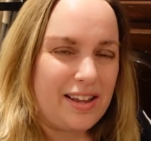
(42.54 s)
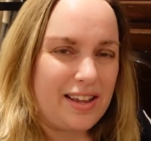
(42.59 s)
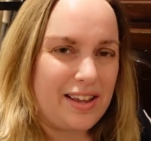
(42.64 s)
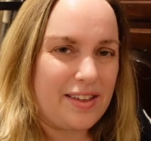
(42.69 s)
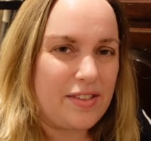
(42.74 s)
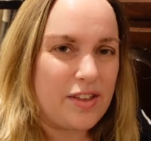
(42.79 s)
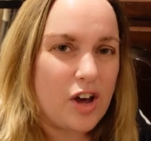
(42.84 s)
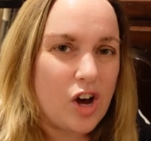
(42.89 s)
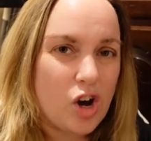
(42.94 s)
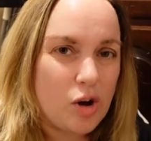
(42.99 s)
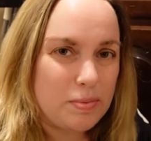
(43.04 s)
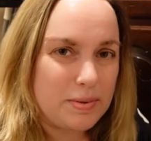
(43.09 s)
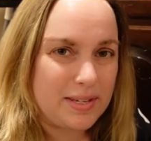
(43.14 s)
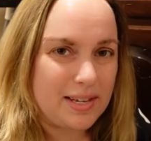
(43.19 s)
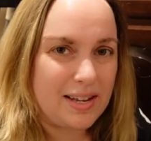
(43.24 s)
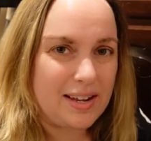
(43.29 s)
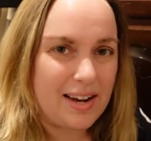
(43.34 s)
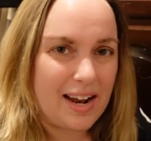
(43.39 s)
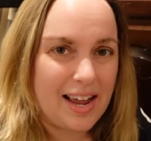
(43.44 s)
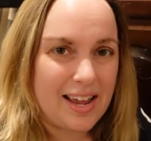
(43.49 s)
in the hopes
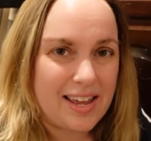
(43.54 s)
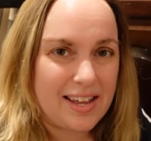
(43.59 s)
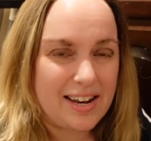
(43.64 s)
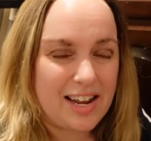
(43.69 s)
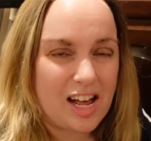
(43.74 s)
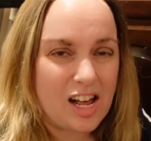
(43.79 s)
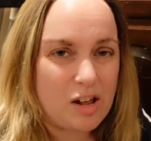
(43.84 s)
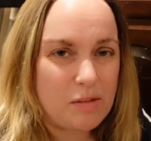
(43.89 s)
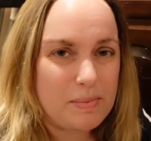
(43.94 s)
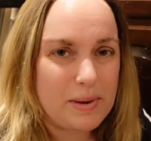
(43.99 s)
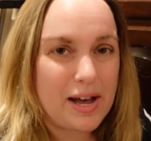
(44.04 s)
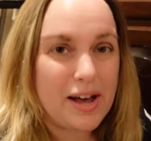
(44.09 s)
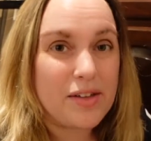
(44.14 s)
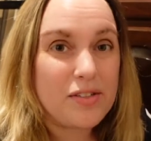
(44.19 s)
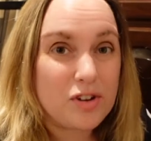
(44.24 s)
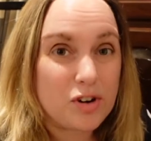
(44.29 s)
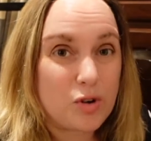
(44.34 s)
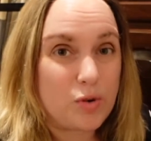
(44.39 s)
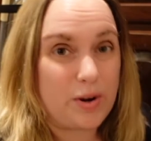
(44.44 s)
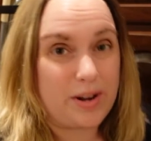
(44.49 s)
that I can help
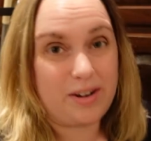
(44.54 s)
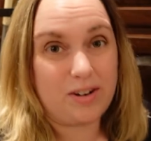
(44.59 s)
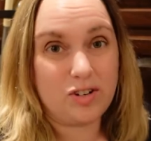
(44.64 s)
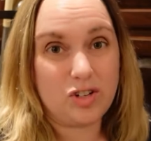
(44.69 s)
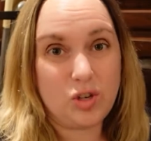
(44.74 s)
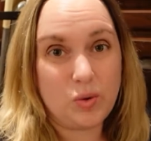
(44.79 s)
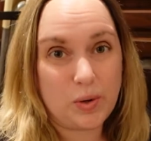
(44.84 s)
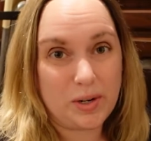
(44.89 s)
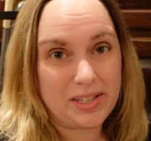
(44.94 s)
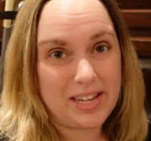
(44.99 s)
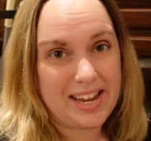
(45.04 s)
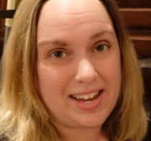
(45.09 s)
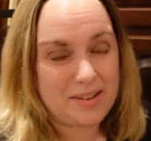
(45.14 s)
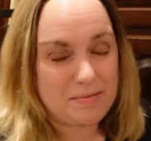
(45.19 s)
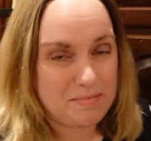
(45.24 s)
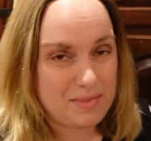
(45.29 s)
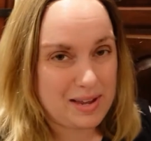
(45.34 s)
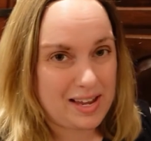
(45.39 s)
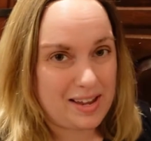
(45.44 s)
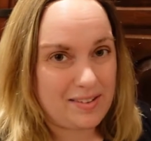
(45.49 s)
other creators who are like
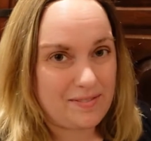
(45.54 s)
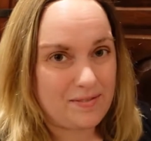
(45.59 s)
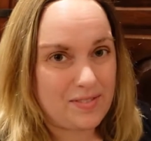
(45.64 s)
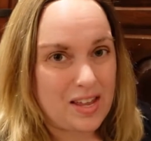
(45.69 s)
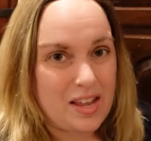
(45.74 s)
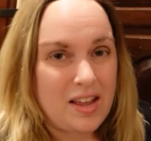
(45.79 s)
me.